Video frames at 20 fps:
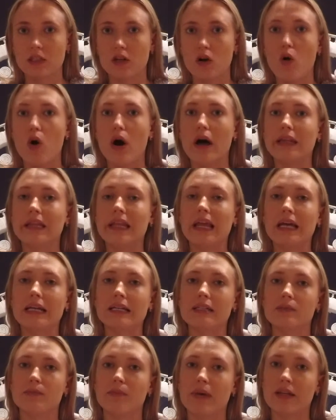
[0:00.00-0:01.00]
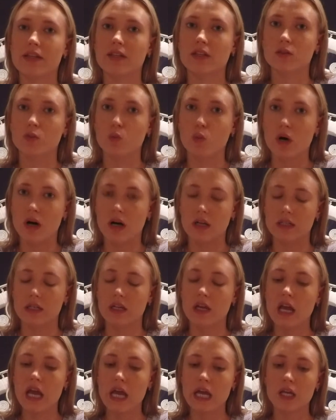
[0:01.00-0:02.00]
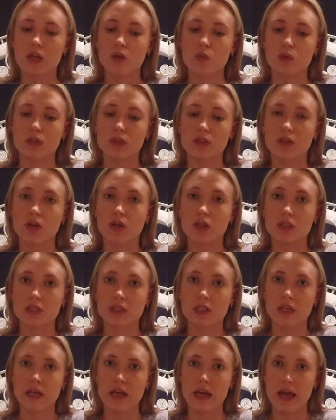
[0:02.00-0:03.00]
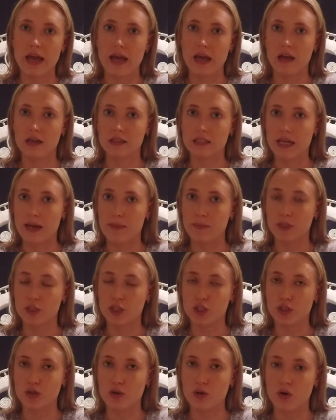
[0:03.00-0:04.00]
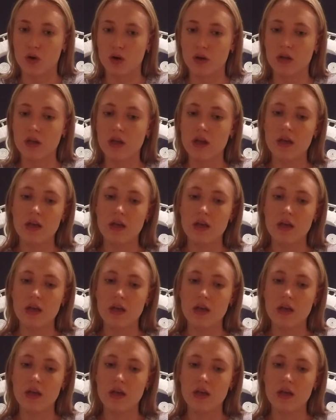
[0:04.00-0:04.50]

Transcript: So unlike in method 1, you will not damage your